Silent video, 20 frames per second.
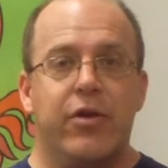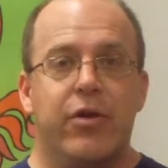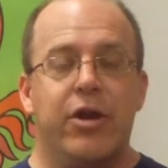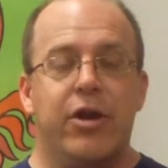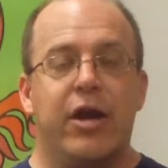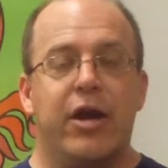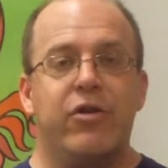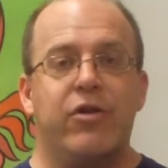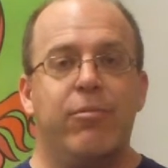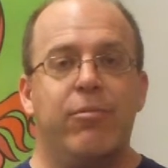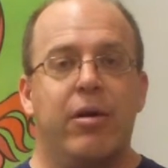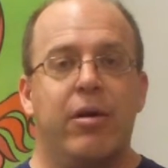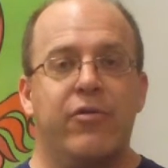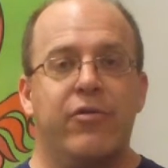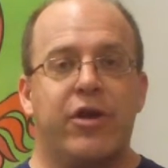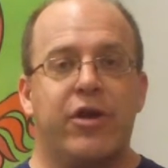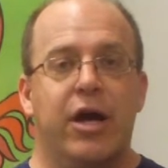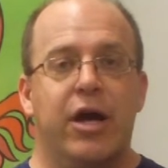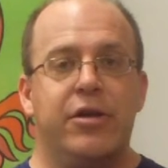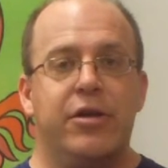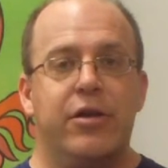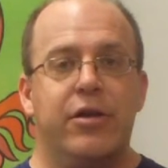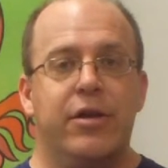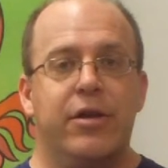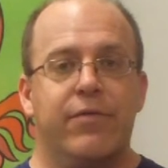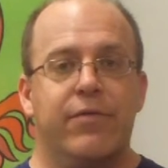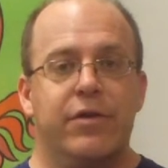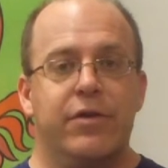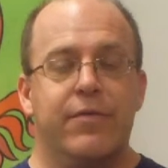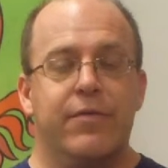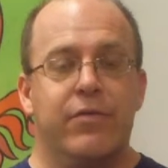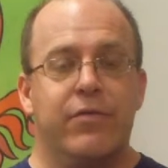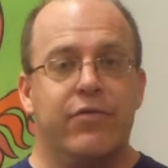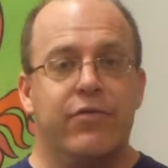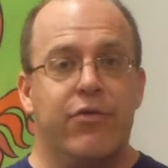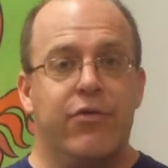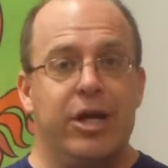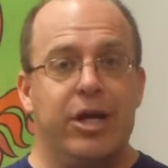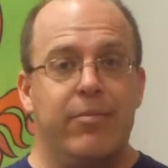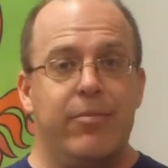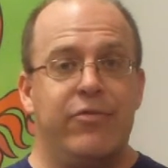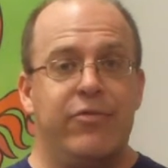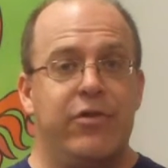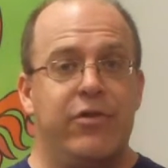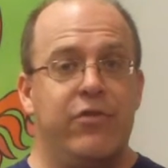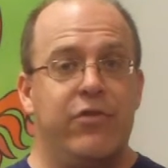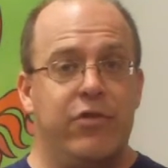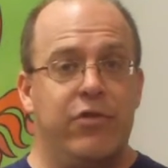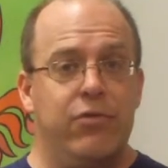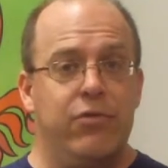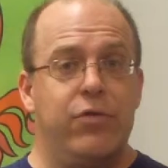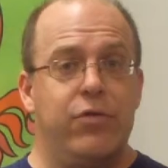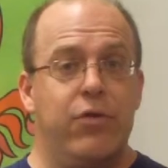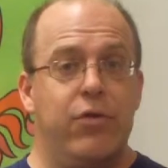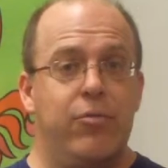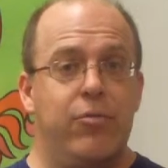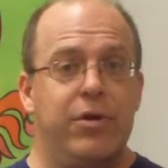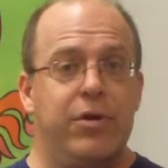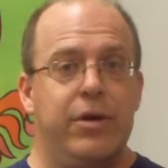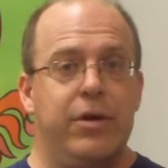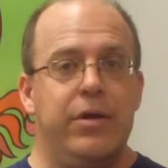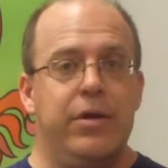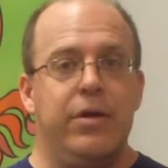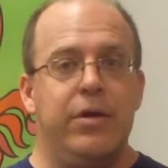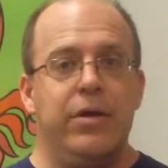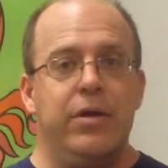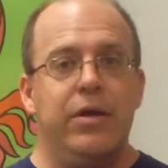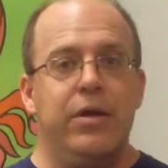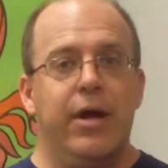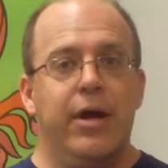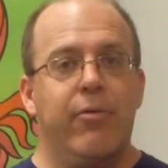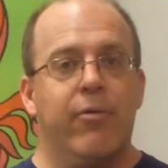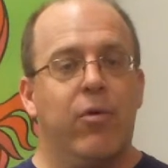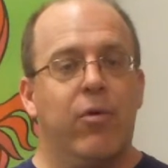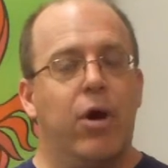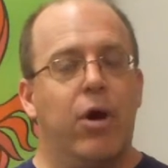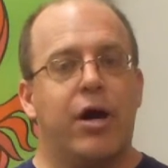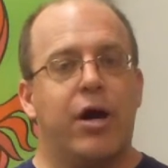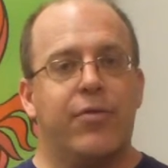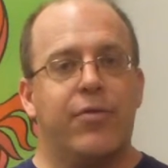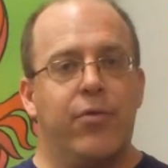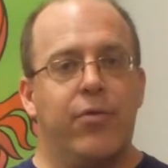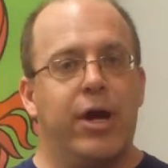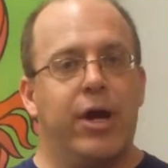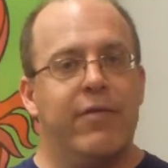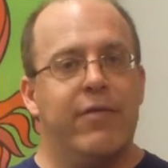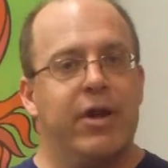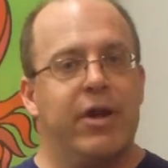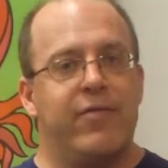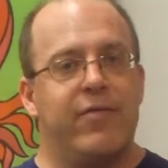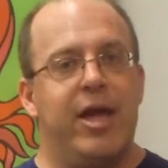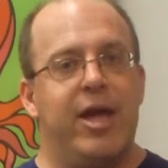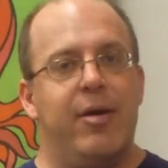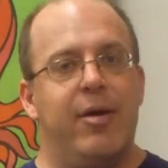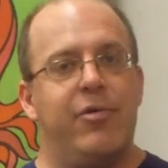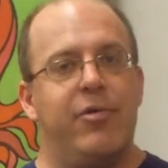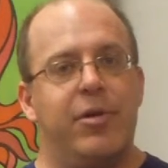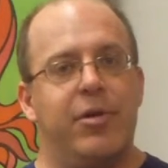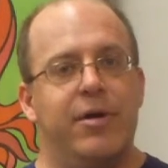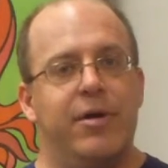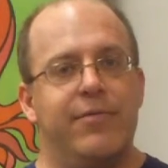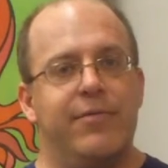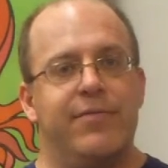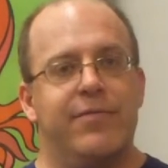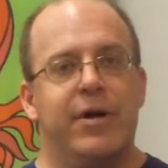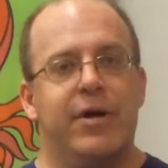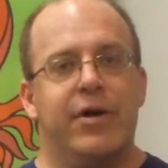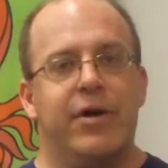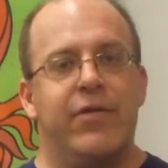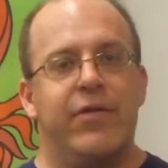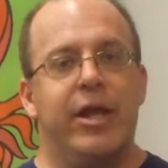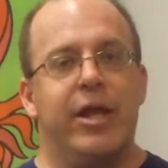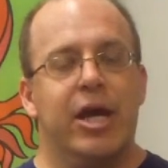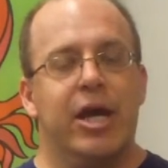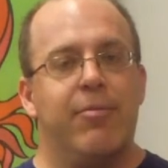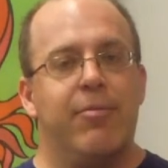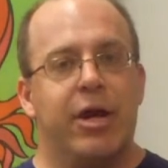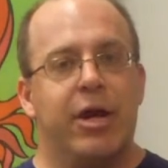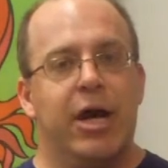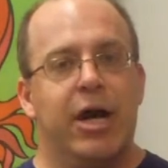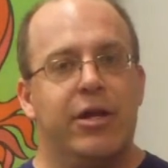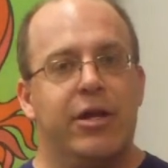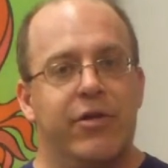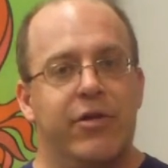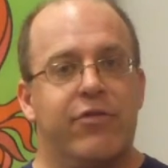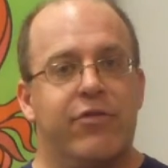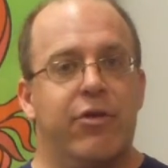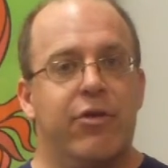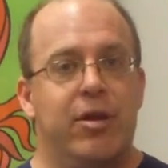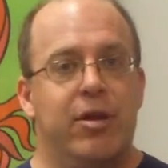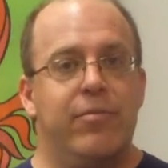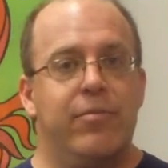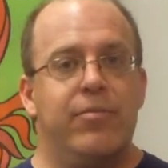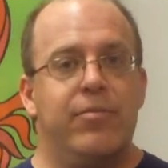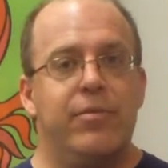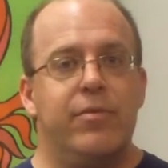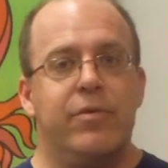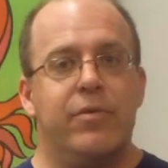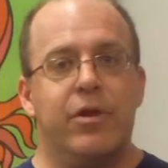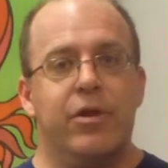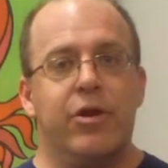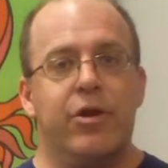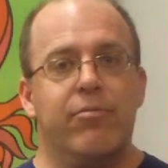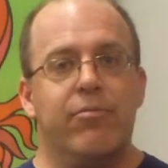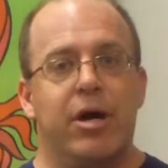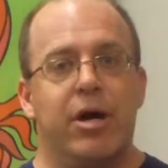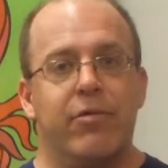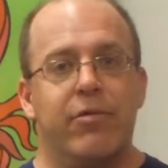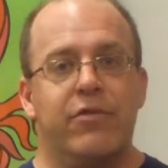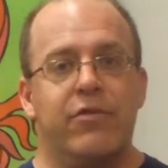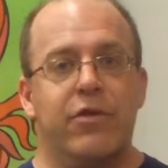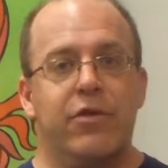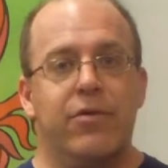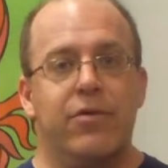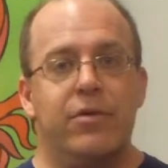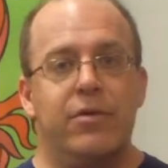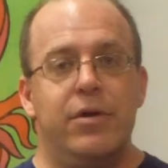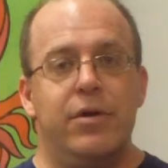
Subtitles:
You can actually publish content to different streams, such as YouTube, and we'll walk through kind of an example of setting up a content stream that you can publish to.